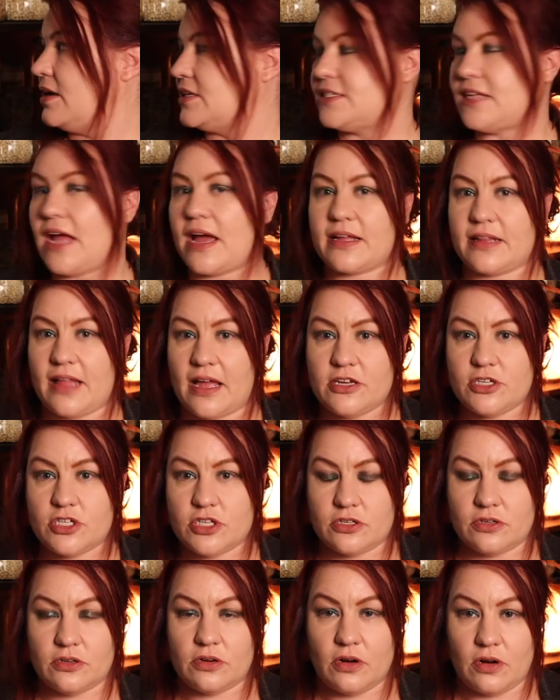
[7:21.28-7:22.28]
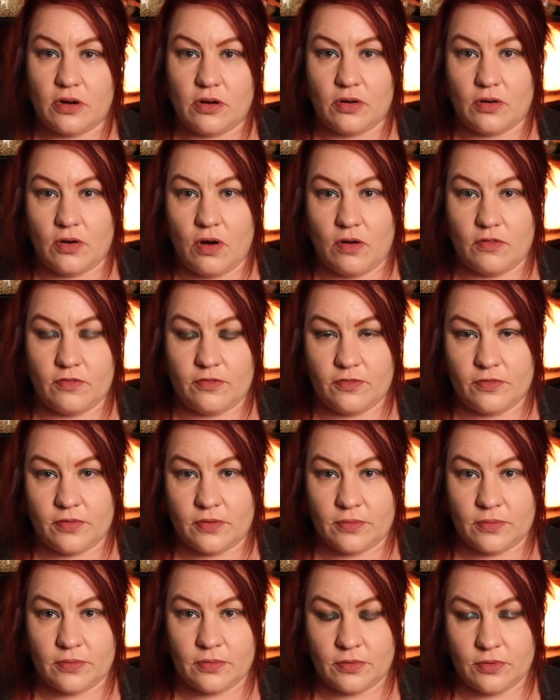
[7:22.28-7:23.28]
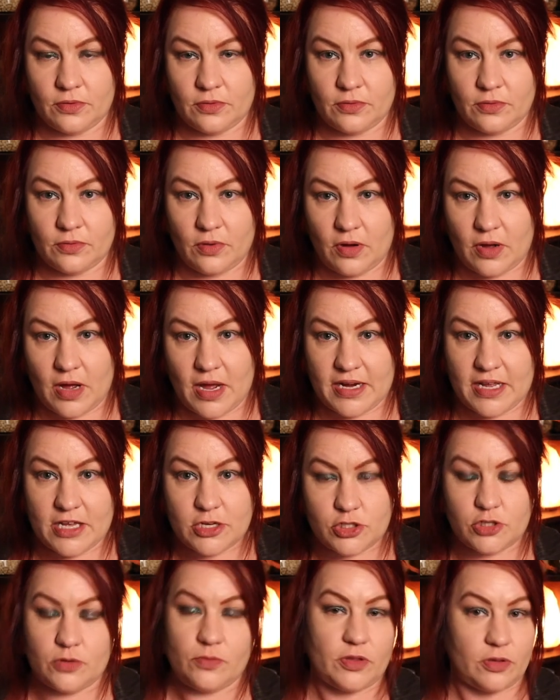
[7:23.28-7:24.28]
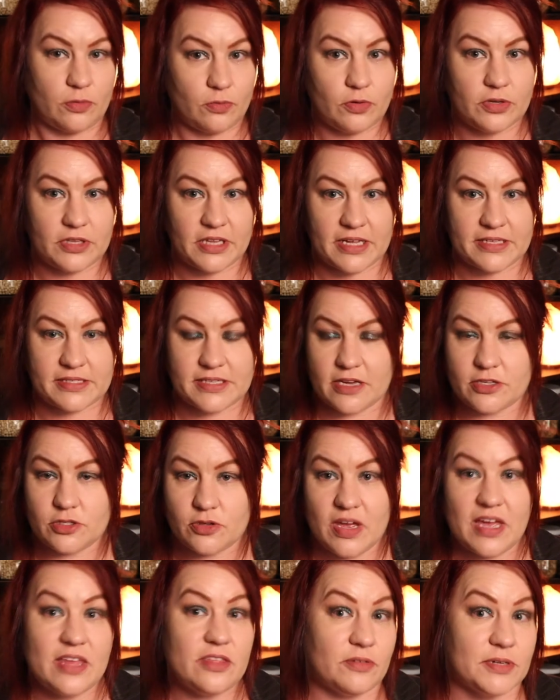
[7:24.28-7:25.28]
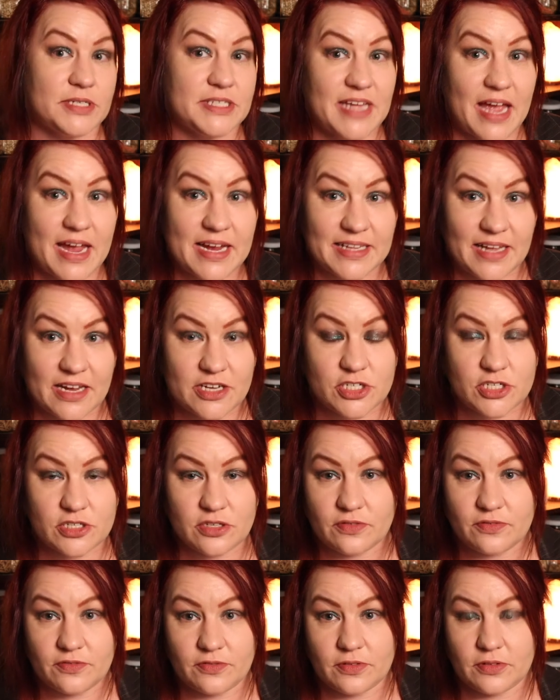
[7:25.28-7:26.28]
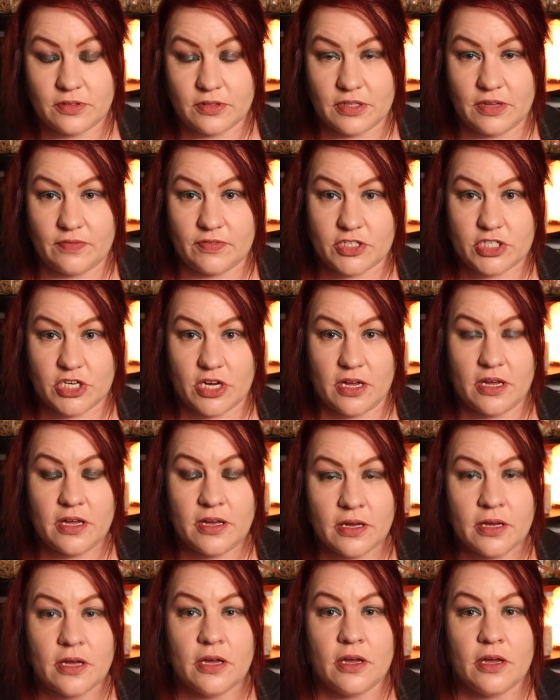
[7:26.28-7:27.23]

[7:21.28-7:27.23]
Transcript: stagnation of, or an issue with wood, let's say, so either a stagnation of liver qi,